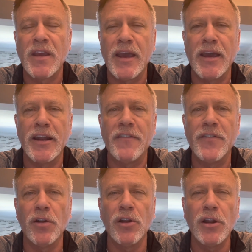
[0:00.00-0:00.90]
and I
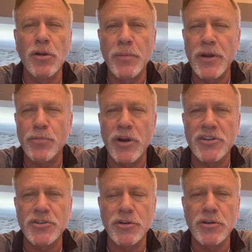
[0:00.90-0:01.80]
feel a little bit of
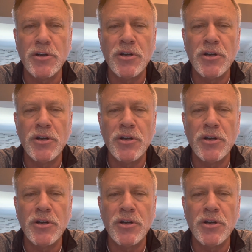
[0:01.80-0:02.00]
pressure.